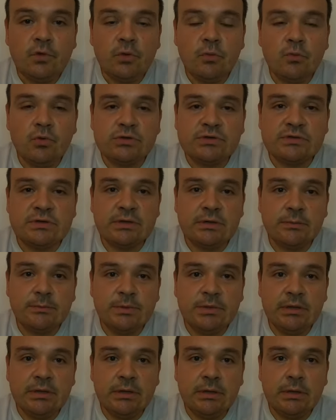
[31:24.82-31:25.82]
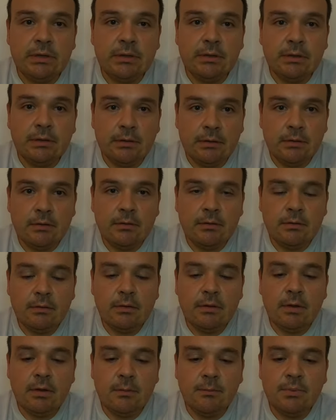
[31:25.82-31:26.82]
what's going to be
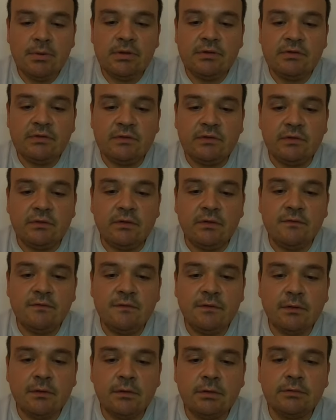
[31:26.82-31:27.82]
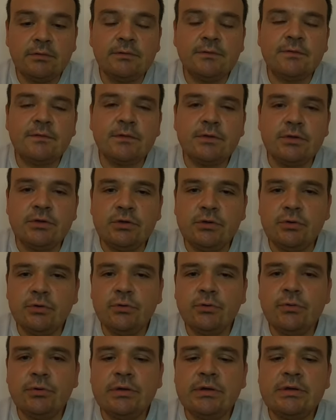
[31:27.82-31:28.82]
a bit difficult for
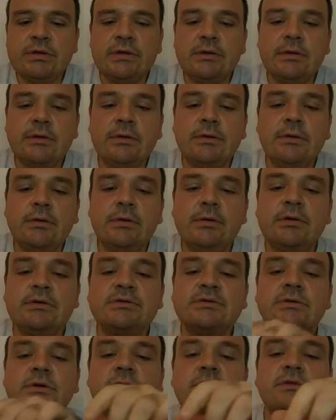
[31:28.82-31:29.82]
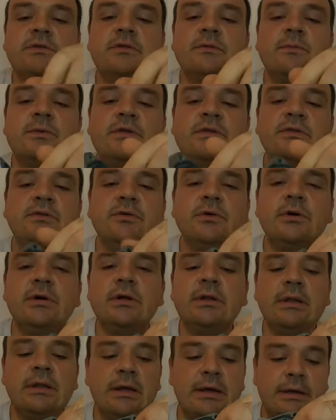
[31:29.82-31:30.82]
you is going to be to
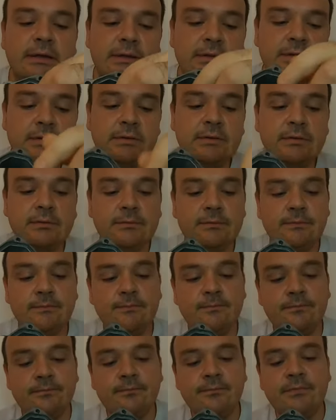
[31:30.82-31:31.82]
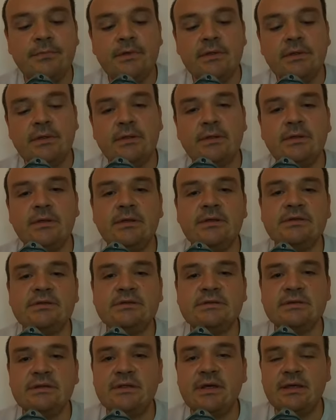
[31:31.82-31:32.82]
align
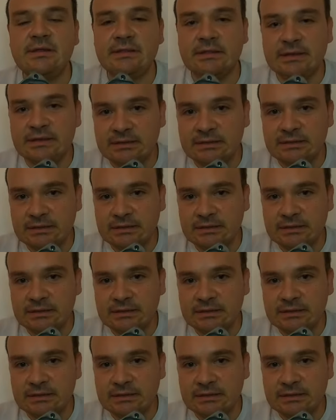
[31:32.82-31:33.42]
this that little